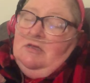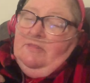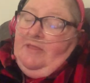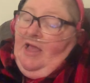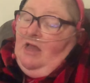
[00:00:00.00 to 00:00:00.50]

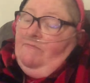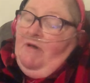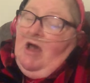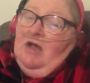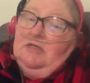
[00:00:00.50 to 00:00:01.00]
They had a
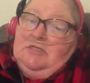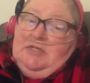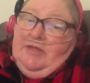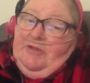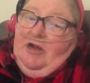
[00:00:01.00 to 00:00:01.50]
box
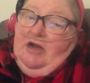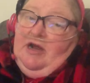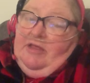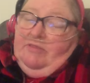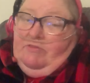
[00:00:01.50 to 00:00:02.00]
down there,
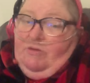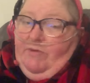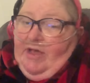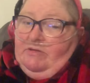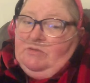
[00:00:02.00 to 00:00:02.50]
and the
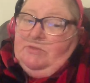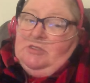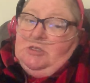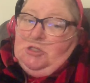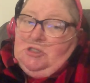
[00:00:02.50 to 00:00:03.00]
way I was
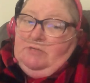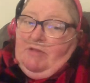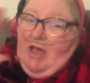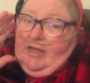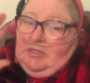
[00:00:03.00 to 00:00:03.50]
positioned,
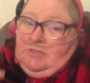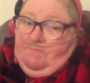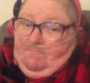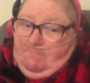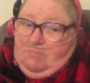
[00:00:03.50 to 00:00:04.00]
I could
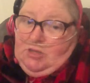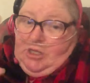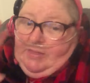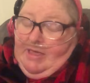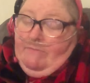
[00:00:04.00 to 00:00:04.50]

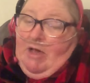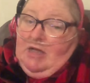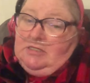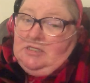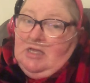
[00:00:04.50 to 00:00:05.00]
look at that
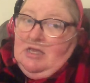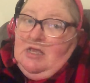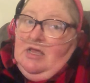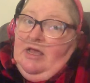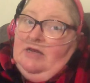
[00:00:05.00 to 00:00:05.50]
box,
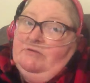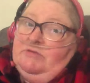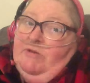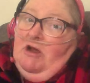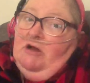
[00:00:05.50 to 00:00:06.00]
and it
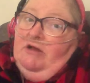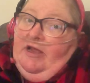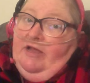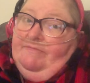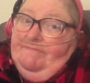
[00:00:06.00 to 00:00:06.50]
was my heart rate.